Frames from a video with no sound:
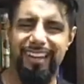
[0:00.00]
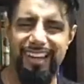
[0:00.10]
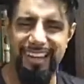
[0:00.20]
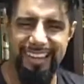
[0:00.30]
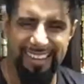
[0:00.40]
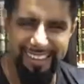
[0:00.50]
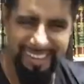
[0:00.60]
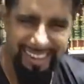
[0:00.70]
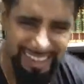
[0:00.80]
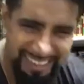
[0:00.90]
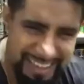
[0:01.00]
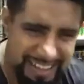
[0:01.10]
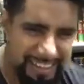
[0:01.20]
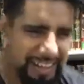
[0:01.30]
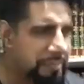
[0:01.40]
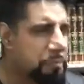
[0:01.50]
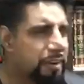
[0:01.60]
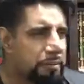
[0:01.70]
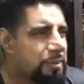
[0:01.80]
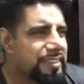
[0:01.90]
like, like
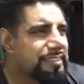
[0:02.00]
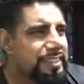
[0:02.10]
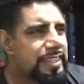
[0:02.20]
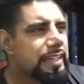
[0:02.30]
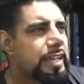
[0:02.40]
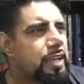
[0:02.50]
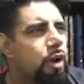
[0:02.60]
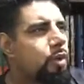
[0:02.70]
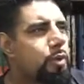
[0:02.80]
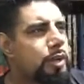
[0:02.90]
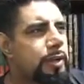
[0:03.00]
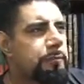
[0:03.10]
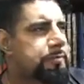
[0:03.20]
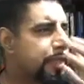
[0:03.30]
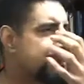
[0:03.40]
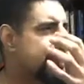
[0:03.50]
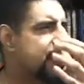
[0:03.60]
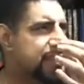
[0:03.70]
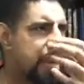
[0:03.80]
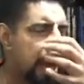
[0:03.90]
what? What do you think? Like oh, that they
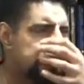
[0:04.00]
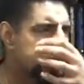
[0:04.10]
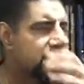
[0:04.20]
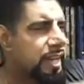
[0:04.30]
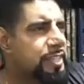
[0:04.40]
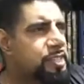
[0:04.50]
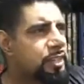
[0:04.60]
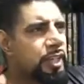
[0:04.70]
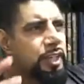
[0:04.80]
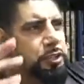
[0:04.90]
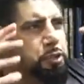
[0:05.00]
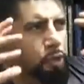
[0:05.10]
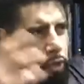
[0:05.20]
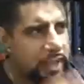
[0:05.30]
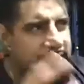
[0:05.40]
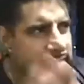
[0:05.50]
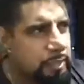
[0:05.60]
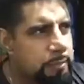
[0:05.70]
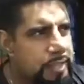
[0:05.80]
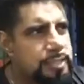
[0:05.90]
just absolute. Like you look at
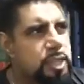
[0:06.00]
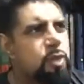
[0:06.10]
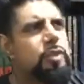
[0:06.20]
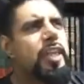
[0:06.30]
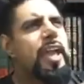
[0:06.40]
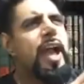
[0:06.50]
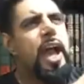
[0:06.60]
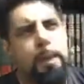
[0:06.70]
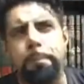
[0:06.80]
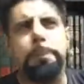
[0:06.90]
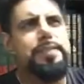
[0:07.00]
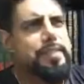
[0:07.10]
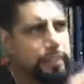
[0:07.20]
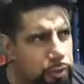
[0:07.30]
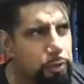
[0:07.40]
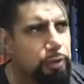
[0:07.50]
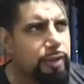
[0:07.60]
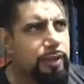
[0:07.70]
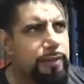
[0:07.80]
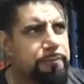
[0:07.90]
them as though they're absolute
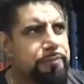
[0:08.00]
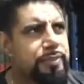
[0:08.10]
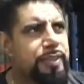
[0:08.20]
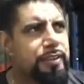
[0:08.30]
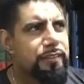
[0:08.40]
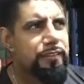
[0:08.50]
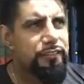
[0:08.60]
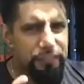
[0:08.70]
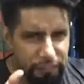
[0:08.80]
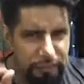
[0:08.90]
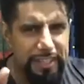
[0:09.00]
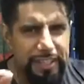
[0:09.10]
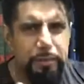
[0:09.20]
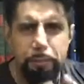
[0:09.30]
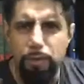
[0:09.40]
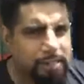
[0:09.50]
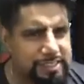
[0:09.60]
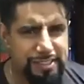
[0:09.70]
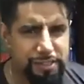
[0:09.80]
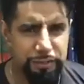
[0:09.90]
free
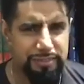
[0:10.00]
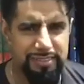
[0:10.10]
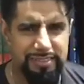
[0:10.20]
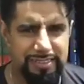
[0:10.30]
prostitutes.